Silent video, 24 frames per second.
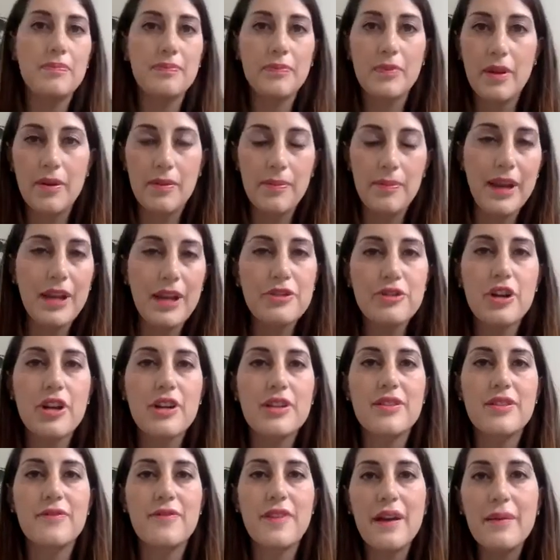kind of patriarchs
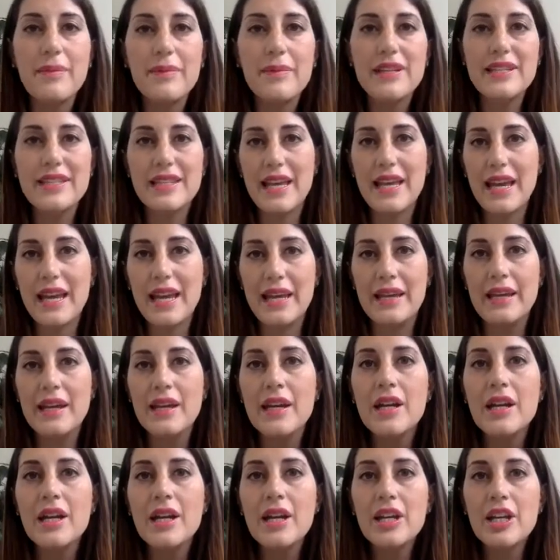of the family saying,
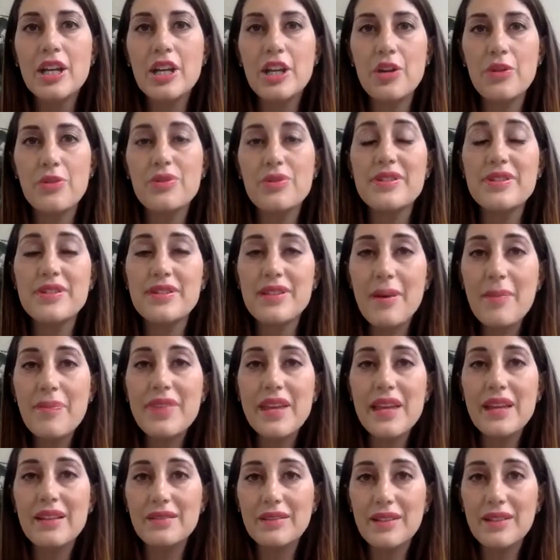
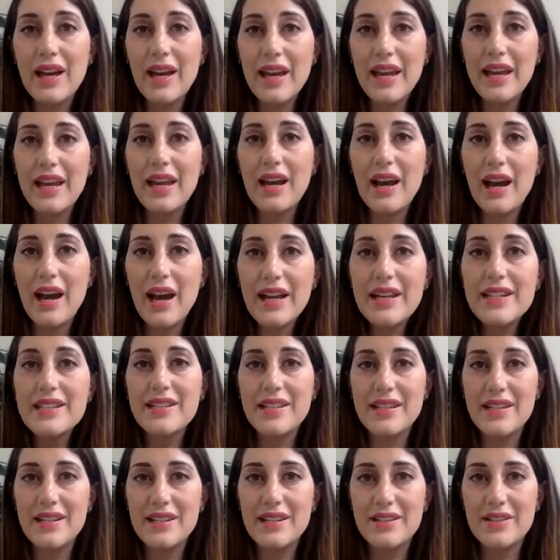something like
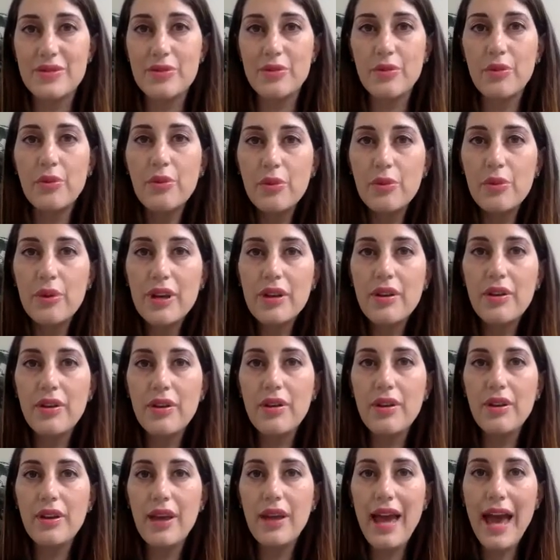ISIS
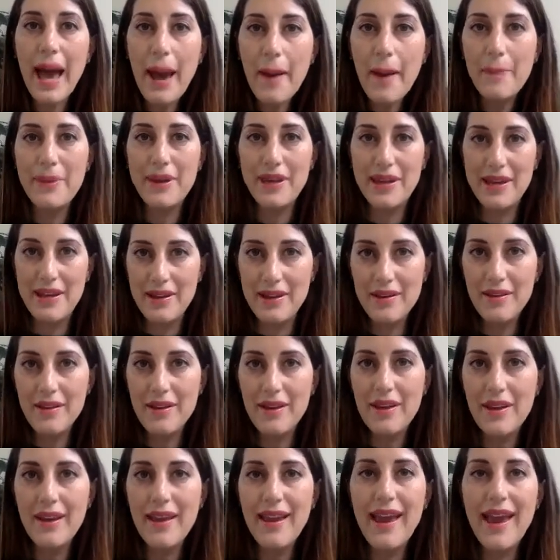will happen,
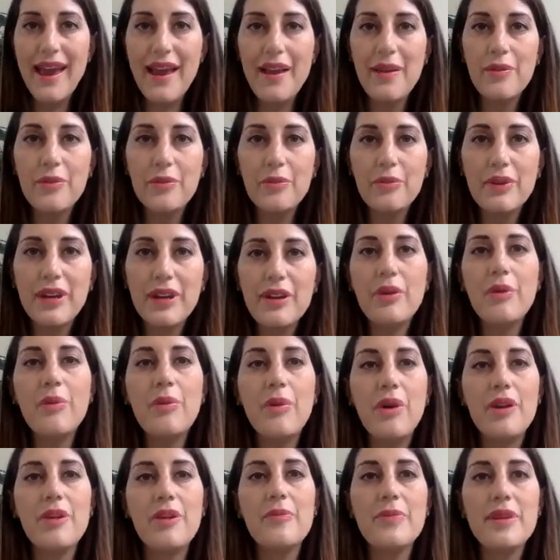and we don't
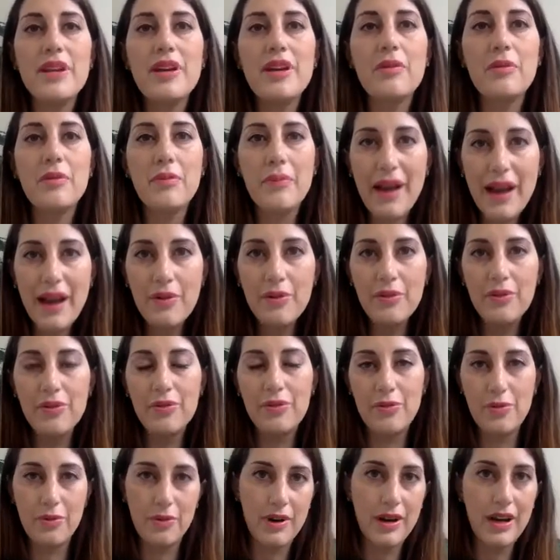want to be around
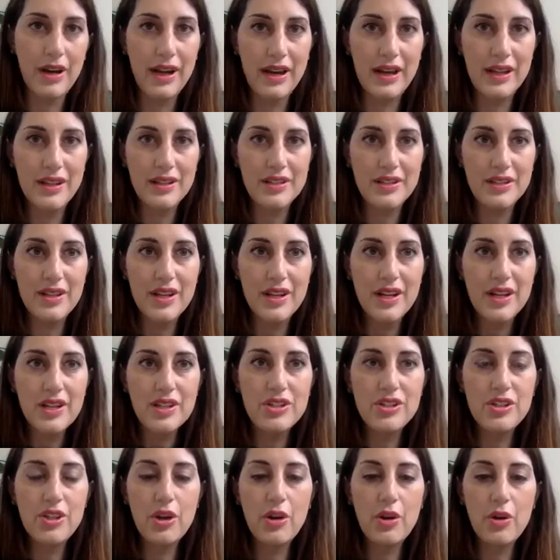for it.
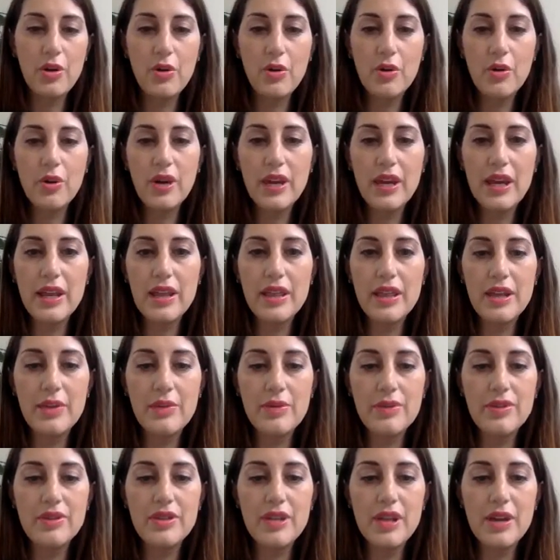So it
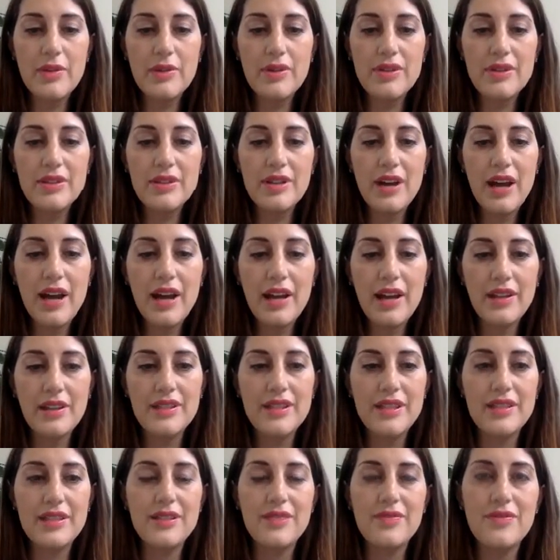was not out of the
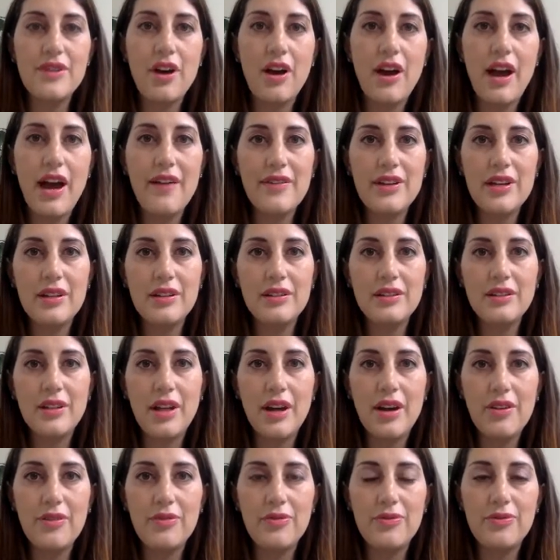sense of not having a
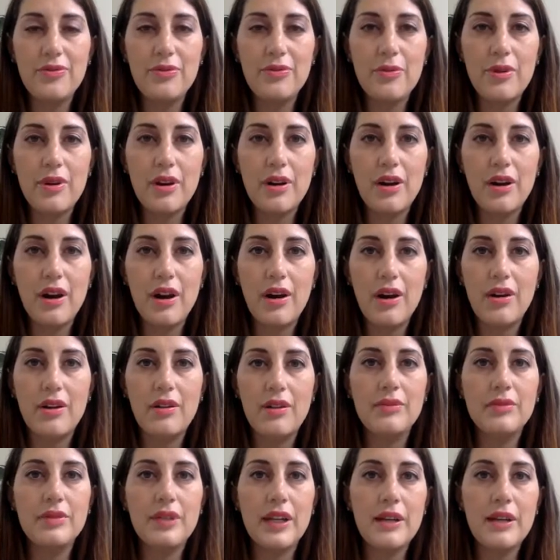love for our